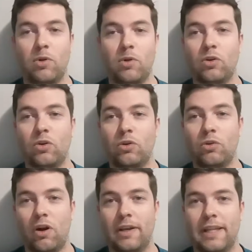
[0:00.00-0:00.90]
who
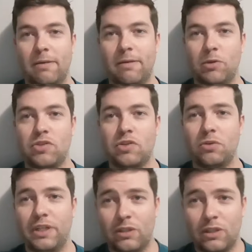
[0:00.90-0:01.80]
are labeled
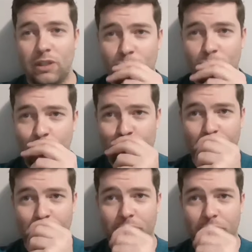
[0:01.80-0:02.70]
pseudo-intellectuals
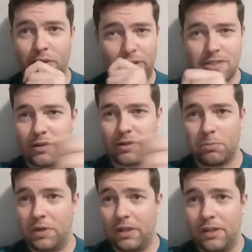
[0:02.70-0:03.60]
can still
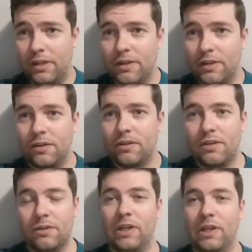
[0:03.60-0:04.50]
be
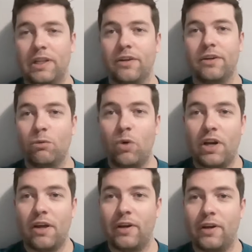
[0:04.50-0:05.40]
really good in one
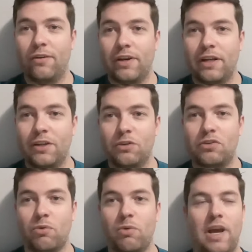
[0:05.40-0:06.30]
other area.
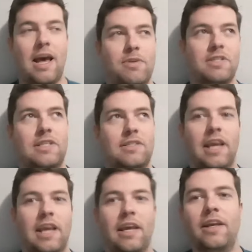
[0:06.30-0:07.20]
Usually what happens is
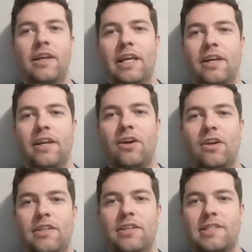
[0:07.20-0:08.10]
they they get
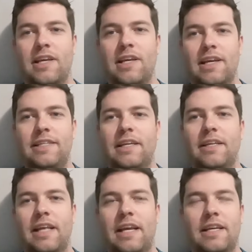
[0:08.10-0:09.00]
onto this
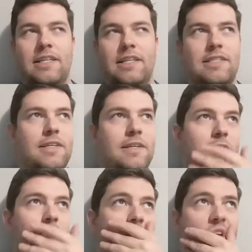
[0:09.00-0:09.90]
idea
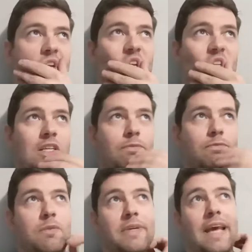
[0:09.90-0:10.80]
that
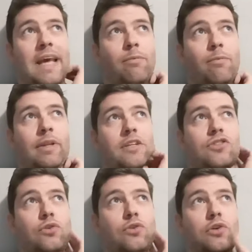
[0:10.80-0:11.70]
seems to be dabbling in
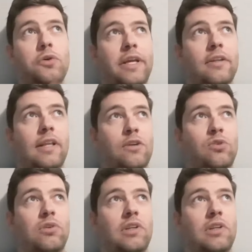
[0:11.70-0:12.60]
pseudo
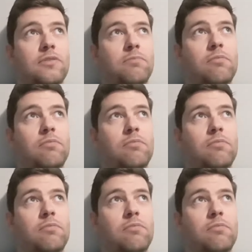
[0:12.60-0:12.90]
intellectualism.